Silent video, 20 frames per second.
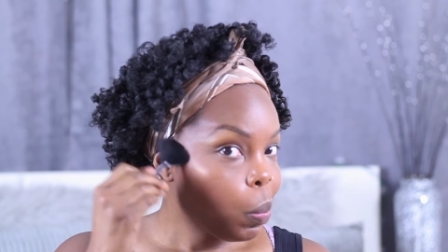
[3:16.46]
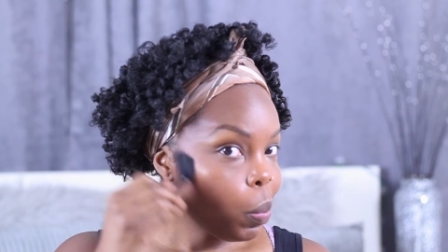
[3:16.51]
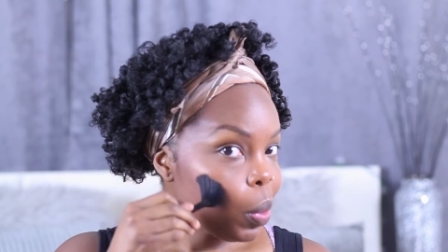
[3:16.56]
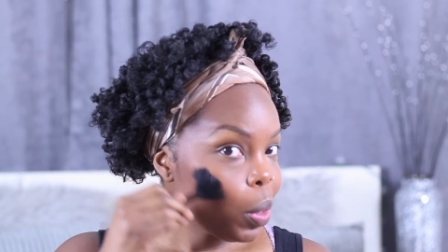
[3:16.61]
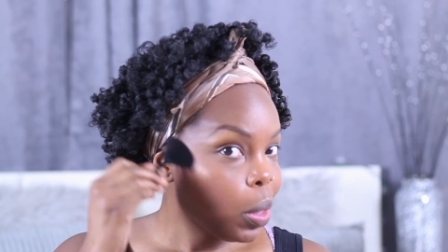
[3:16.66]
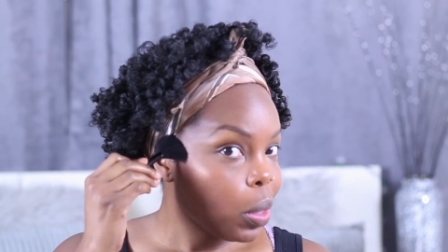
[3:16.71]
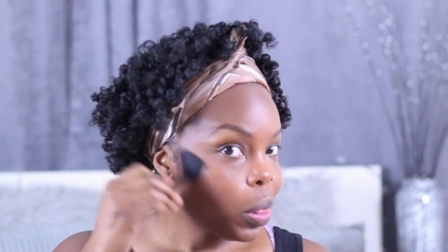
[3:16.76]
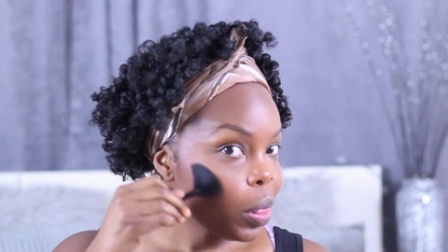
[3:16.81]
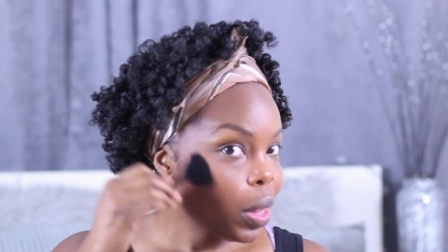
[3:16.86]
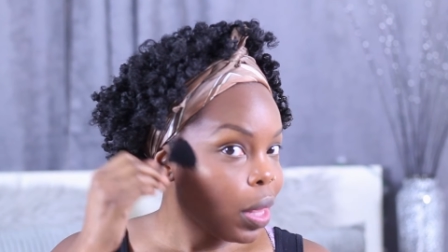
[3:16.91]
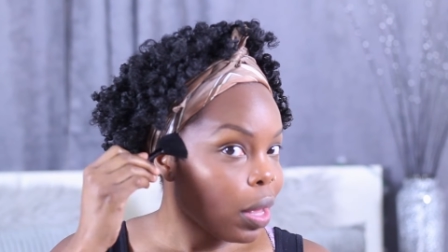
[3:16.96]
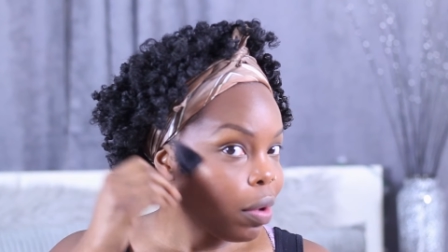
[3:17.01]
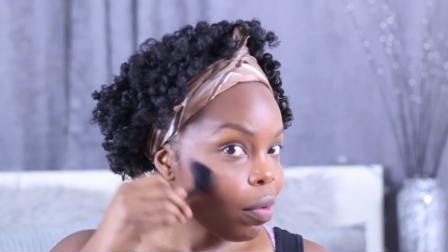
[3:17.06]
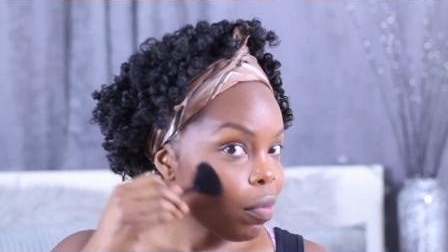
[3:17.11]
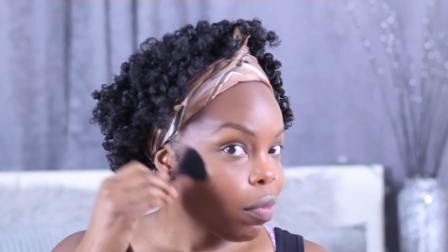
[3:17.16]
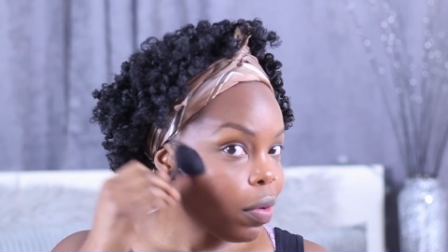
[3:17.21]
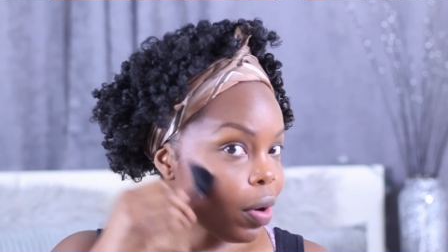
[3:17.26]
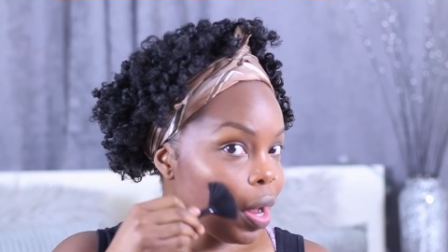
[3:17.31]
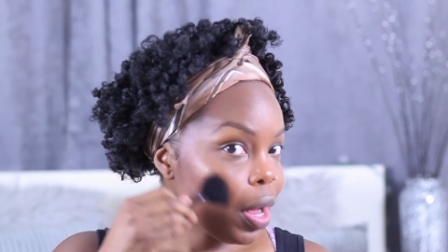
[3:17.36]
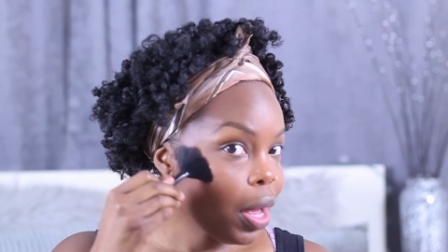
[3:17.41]
put that
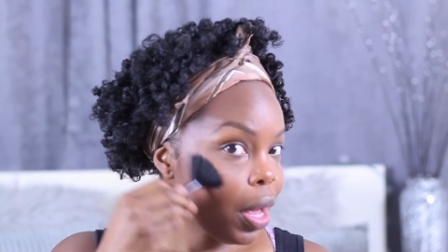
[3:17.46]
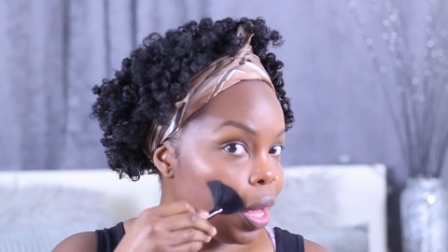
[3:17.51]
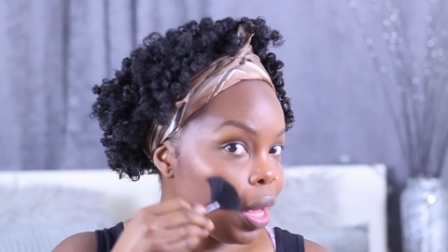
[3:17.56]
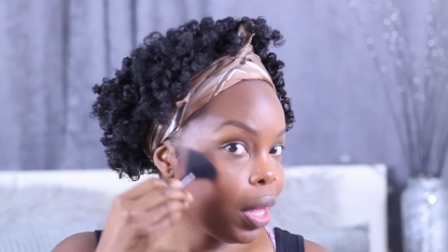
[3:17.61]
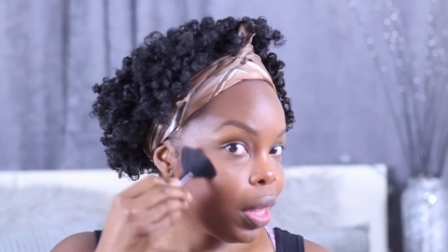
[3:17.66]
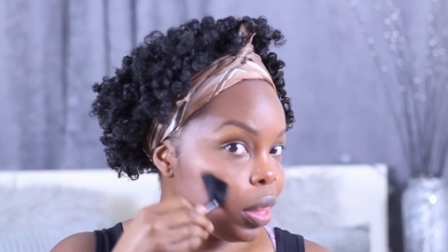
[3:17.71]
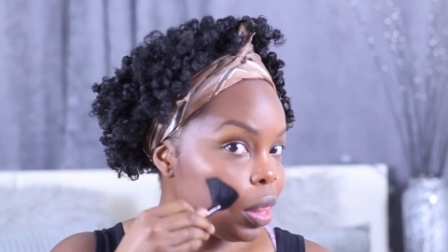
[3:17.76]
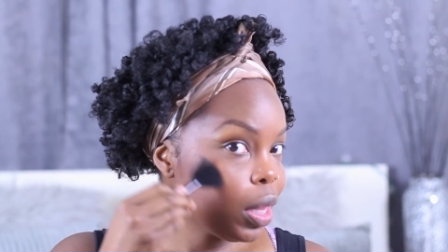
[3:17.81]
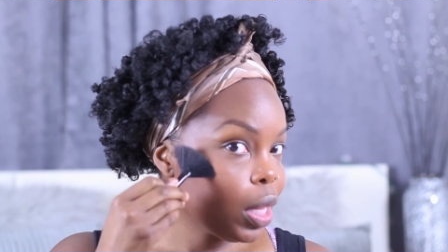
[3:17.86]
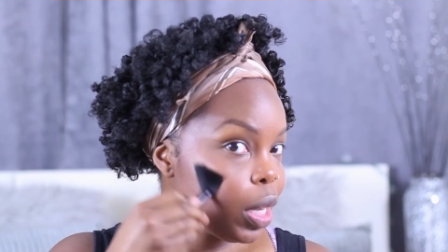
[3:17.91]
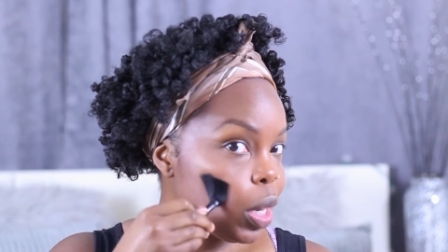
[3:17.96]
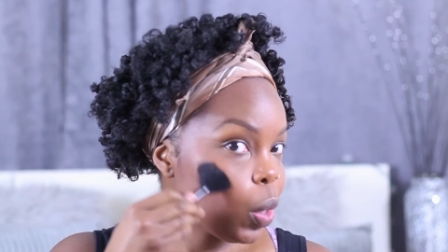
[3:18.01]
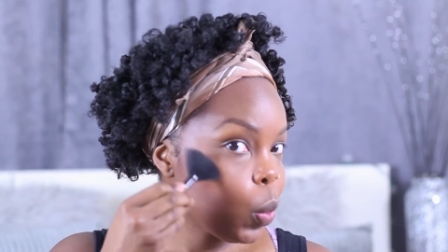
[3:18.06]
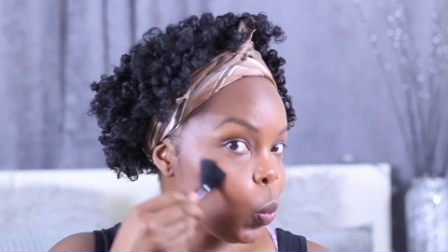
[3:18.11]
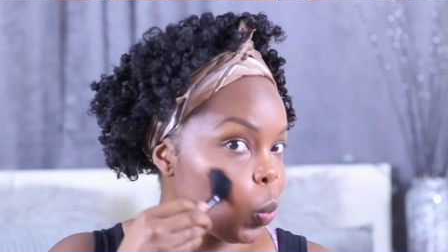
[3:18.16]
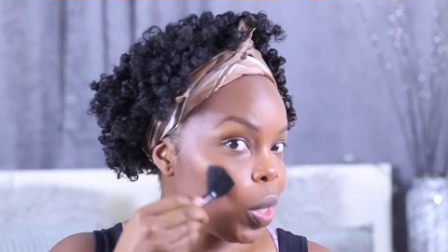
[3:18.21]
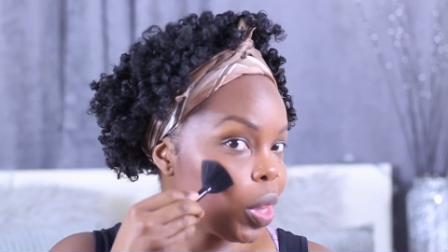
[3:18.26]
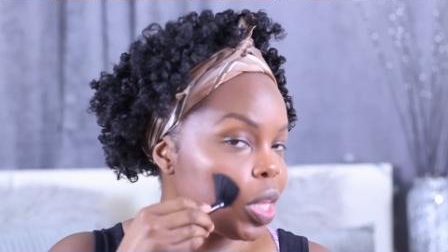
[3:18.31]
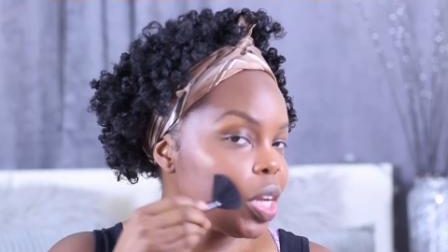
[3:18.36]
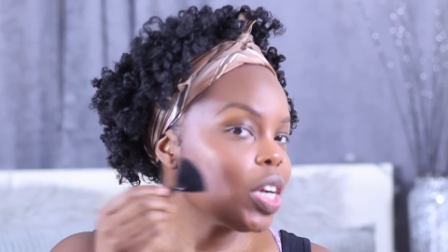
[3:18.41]
right there
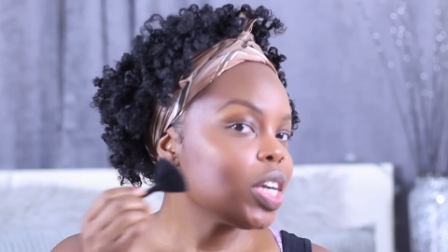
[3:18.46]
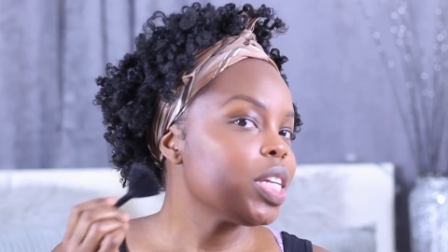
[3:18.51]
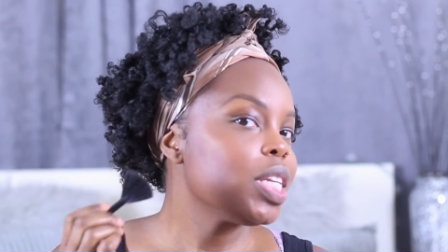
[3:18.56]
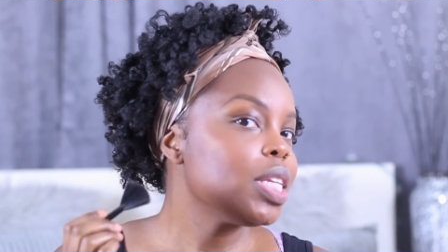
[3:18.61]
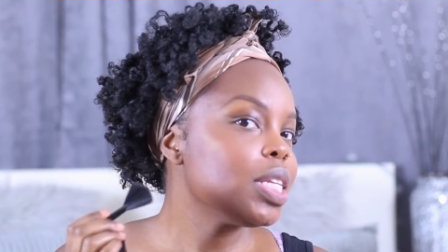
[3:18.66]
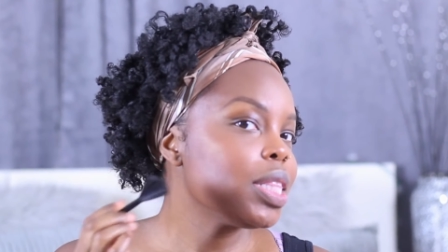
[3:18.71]
where